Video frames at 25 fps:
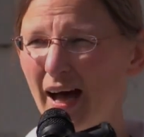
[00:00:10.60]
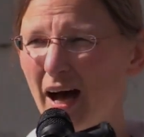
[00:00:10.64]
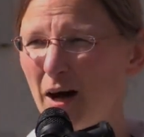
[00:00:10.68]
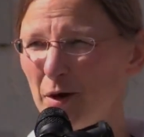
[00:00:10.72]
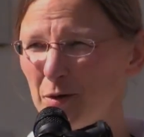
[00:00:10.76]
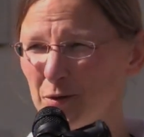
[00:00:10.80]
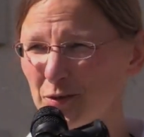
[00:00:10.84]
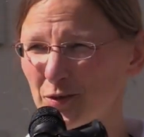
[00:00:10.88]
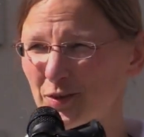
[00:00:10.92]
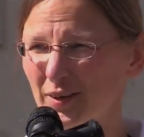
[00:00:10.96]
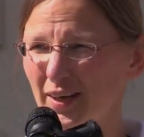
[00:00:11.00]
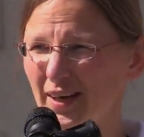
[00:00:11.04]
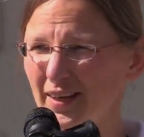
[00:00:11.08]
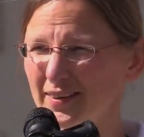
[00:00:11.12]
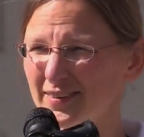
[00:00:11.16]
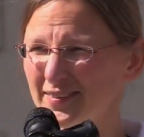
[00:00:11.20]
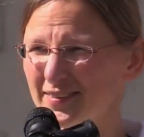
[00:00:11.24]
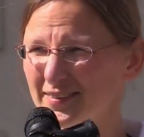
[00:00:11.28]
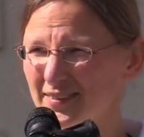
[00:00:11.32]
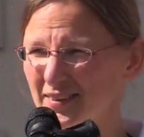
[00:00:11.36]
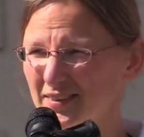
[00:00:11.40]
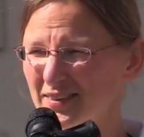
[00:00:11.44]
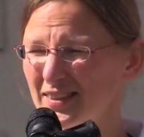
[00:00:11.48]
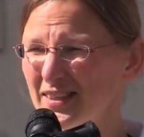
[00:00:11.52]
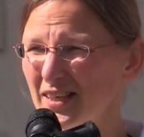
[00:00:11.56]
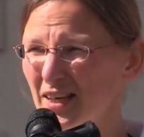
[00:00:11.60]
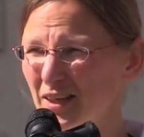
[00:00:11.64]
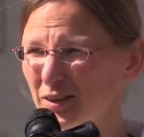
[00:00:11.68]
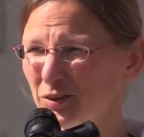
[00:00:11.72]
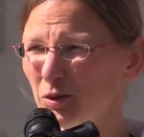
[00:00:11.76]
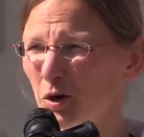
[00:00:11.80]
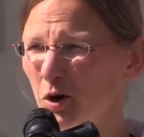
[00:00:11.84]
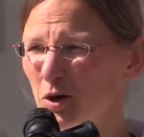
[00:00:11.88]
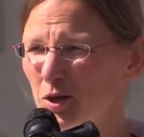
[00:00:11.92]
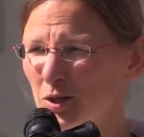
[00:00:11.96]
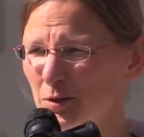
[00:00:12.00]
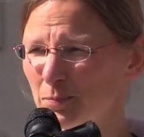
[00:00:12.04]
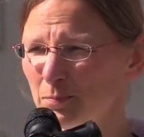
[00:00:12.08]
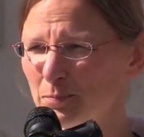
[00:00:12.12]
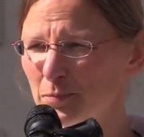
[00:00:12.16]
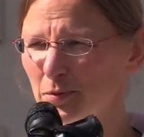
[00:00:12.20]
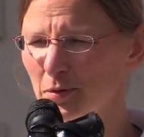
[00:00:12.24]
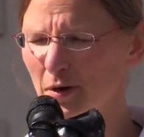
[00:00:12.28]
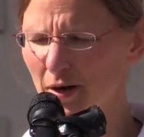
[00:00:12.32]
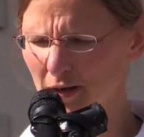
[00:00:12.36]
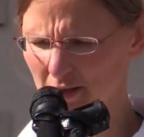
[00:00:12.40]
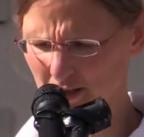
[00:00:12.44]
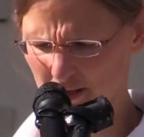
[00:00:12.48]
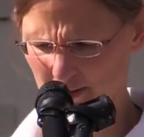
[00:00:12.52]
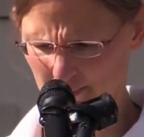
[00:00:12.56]
and I'm a general
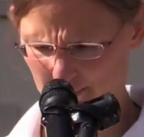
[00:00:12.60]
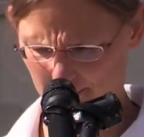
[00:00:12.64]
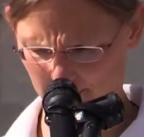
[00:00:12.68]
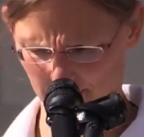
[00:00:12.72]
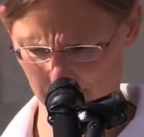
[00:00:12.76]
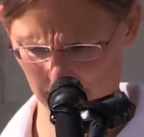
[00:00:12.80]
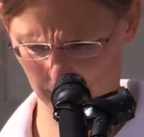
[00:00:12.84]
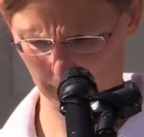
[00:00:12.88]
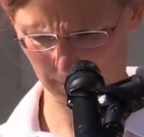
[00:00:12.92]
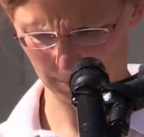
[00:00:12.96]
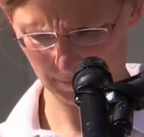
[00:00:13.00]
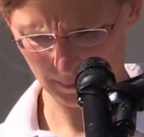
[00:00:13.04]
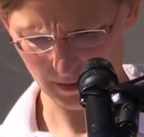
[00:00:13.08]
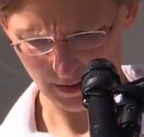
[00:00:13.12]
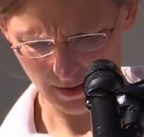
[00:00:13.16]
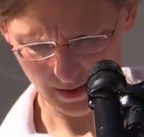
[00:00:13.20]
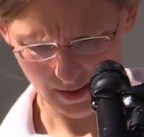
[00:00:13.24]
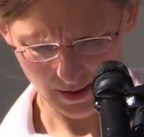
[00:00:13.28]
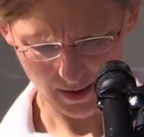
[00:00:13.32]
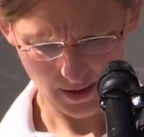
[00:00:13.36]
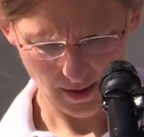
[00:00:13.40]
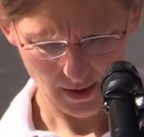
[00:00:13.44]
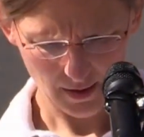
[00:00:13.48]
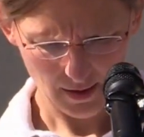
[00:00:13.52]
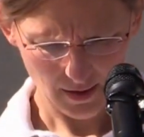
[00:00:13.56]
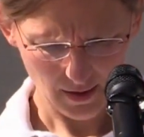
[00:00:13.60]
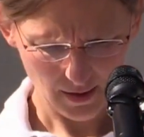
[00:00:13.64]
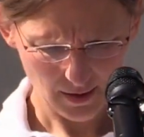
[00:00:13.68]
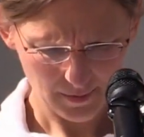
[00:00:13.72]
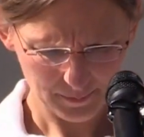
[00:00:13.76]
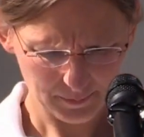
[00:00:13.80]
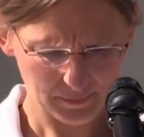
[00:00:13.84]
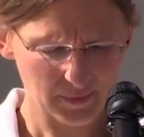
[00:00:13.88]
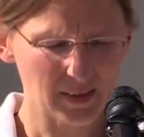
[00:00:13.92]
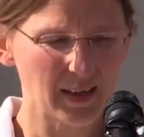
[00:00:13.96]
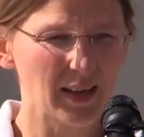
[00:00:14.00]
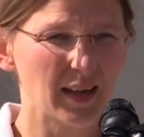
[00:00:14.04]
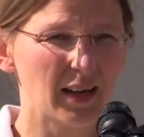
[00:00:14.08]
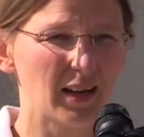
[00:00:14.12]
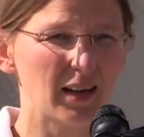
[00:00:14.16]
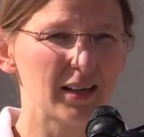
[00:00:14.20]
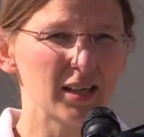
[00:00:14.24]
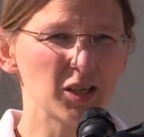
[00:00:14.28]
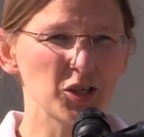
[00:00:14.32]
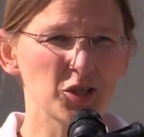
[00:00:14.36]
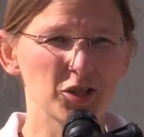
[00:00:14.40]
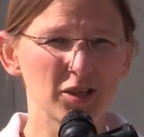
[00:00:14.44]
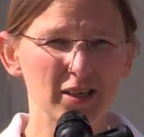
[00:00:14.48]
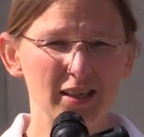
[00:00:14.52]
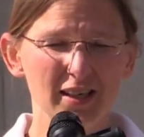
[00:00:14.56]
practitioner here in Oldenburg.
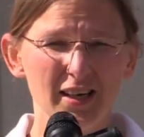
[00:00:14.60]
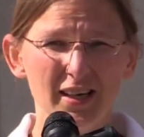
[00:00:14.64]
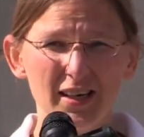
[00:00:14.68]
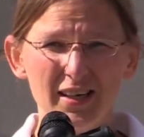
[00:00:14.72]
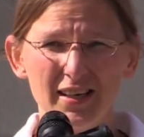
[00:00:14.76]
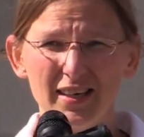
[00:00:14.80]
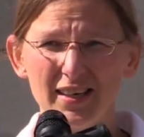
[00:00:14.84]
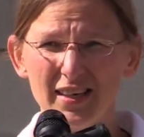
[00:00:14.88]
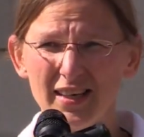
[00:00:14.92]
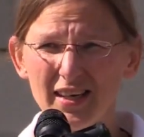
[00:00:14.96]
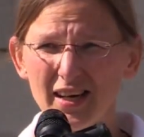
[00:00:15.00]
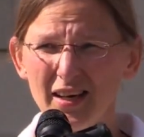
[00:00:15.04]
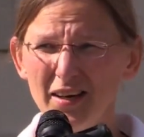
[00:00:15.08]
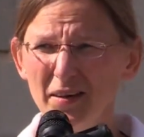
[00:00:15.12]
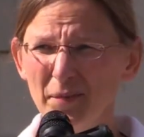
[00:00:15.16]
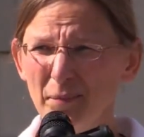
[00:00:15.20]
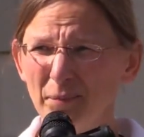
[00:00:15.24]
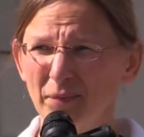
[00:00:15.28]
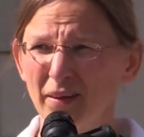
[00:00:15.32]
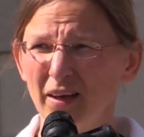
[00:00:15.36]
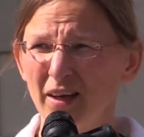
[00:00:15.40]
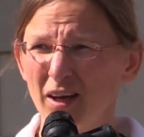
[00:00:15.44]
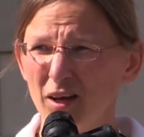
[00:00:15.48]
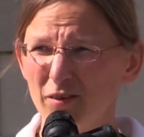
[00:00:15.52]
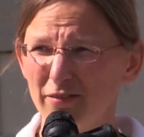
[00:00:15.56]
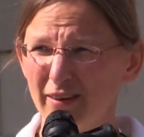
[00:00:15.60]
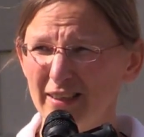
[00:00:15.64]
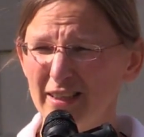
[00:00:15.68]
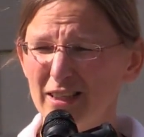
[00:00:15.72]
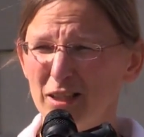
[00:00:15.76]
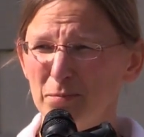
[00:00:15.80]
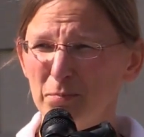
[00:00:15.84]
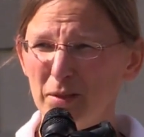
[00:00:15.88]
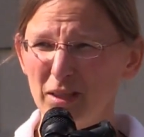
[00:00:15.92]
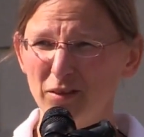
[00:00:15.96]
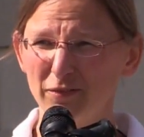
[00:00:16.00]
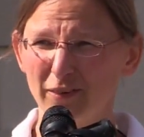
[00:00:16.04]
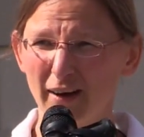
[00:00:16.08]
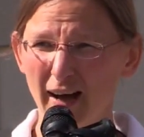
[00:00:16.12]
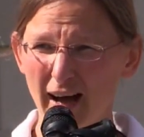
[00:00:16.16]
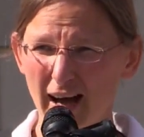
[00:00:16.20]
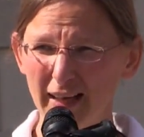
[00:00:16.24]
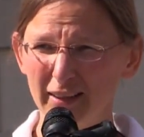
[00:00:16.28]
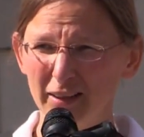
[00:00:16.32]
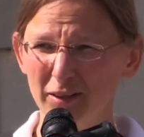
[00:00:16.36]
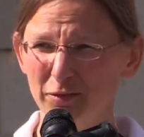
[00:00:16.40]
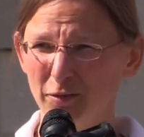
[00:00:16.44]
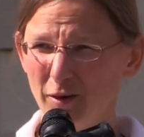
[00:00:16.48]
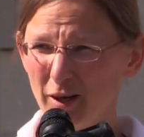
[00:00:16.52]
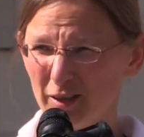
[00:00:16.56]
I stand here because I
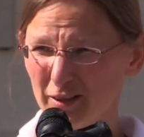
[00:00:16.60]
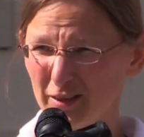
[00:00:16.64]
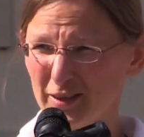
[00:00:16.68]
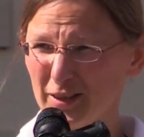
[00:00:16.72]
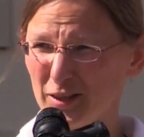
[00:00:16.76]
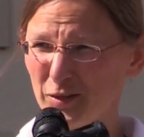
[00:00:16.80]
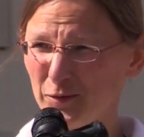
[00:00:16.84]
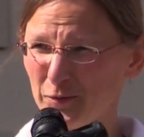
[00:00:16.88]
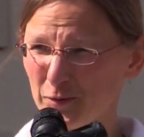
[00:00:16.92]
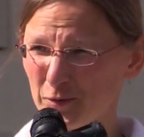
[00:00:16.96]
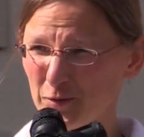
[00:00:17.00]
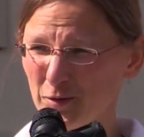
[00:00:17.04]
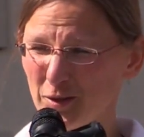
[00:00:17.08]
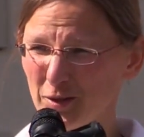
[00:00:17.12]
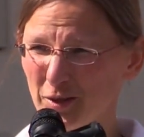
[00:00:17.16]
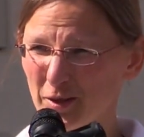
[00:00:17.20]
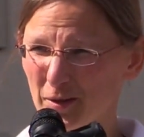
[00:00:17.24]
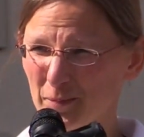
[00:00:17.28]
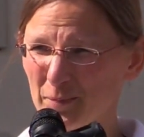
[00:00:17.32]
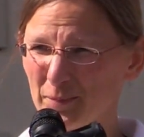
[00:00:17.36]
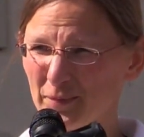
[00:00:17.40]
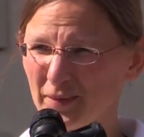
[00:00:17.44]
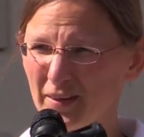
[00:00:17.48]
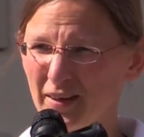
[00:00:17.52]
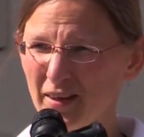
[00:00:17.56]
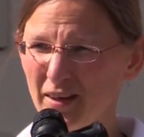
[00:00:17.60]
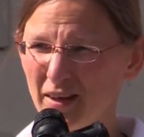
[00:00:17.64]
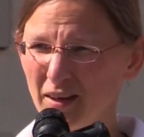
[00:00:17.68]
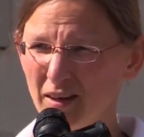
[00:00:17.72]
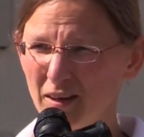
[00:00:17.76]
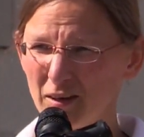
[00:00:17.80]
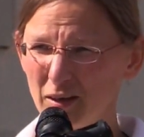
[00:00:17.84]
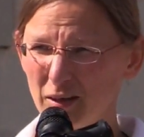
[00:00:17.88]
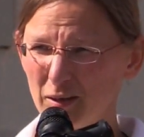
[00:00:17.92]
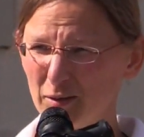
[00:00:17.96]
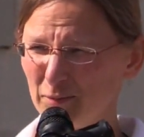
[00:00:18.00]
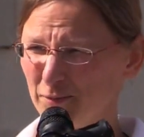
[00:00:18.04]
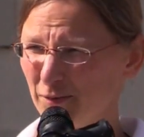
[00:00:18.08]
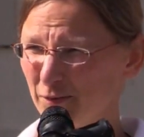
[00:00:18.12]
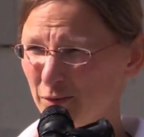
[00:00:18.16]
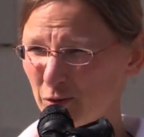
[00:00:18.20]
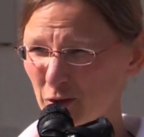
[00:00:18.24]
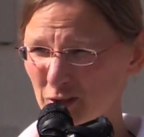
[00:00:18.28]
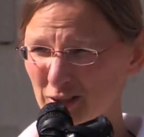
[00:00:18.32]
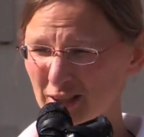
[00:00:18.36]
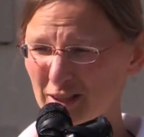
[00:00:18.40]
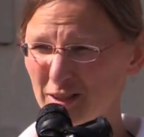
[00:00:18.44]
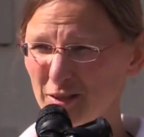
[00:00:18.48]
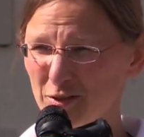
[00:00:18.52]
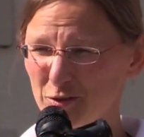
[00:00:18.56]
feel responsible for the health of many
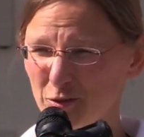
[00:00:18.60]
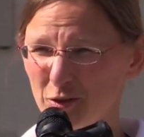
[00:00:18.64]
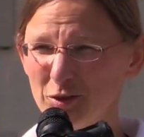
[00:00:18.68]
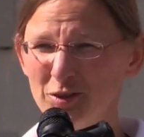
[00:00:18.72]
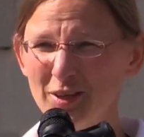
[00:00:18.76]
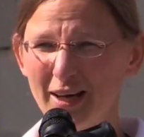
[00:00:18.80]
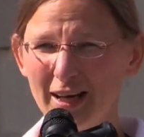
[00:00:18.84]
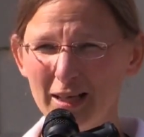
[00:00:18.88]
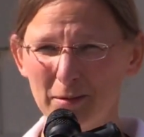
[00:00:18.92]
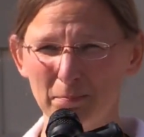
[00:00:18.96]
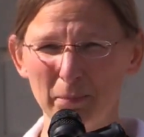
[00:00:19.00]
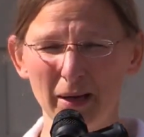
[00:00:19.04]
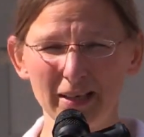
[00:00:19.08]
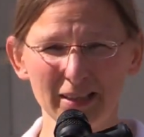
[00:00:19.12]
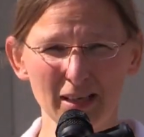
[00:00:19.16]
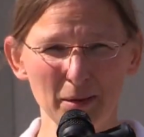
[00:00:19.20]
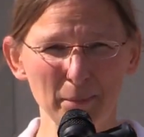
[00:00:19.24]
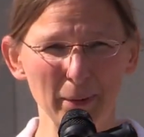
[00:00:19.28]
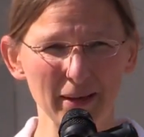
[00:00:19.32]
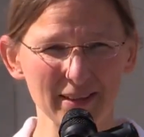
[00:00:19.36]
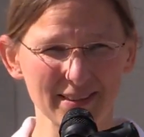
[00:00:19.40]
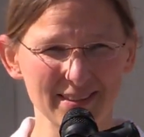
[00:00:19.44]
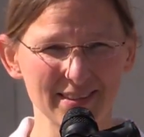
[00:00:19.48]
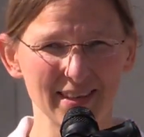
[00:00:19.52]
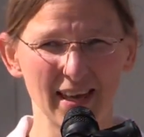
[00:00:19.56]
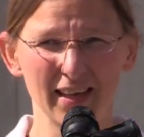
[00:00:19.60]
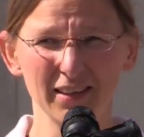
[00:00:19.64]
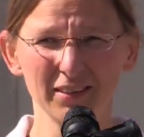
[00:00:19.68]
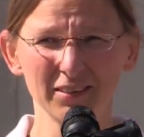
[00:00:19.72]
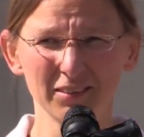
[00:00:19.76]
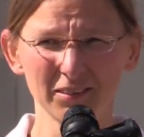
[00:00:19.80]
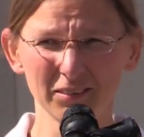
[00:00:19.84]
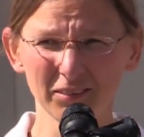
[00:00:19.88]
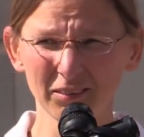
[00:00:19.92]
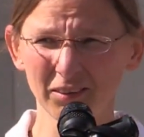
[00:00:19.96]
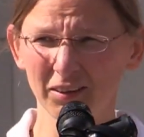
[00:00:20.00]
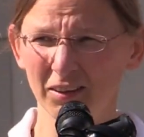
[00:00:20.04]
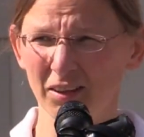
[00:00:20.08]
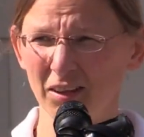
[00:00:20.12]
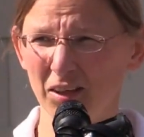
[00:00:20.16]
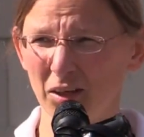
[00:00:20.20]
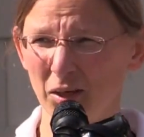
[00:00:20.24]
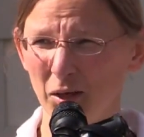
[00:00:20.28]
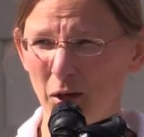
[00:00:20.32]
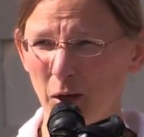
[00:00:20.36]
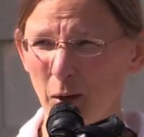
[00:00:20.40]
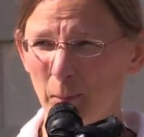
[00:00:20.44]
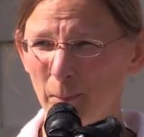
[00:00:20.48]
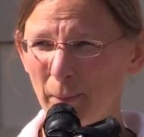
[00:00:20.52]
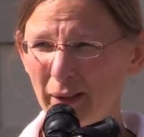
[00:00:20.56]
patients,
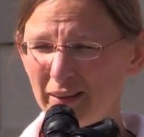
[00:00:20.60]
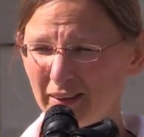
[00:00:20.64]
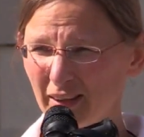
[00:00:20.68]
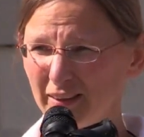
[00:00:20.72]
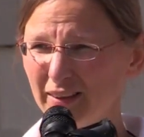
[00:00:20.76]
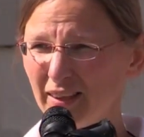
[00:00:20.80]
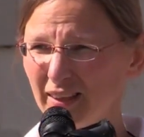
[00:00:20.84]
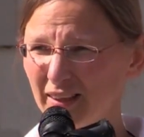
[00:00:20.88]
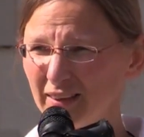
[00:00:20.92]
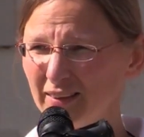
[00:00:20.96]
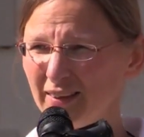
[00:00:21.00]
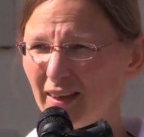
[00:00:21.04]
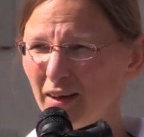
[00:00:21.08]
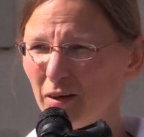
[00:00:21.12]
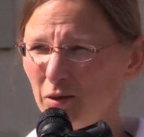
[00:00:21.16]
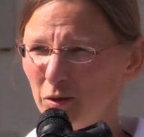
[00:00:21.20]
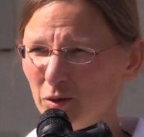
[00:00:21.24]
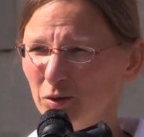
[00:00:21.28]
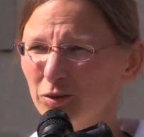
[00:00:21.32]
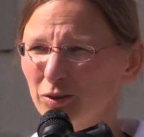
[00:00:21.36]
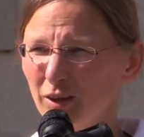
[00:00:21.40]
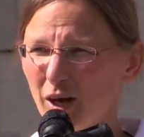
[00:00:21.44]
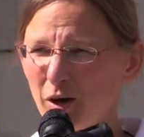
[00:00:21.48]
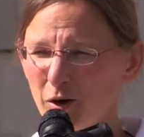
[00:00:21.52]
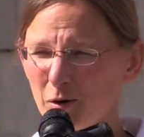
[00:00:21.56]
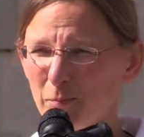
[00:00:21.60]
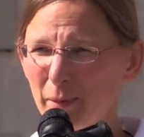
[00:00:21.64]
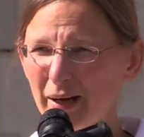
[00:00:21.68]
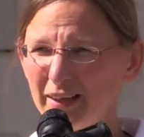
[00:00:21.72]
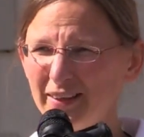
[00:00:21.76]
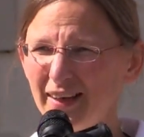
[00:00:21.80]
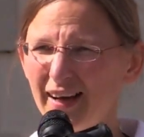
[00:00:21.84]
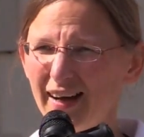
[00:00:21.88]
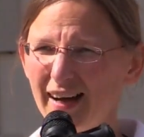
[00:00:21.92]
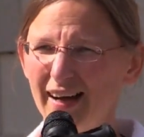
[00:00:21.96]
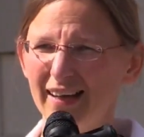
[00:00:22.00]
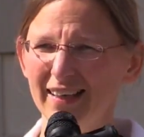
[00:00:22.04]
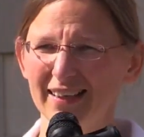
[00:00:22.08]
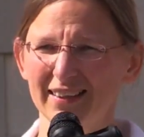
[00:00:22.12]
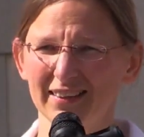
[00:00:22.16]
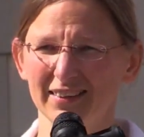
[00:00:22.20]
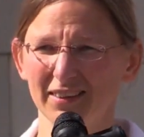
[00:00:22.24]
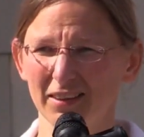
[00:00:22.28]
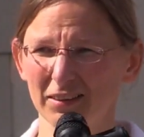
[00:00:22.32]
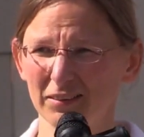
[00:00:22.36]
my children and myself.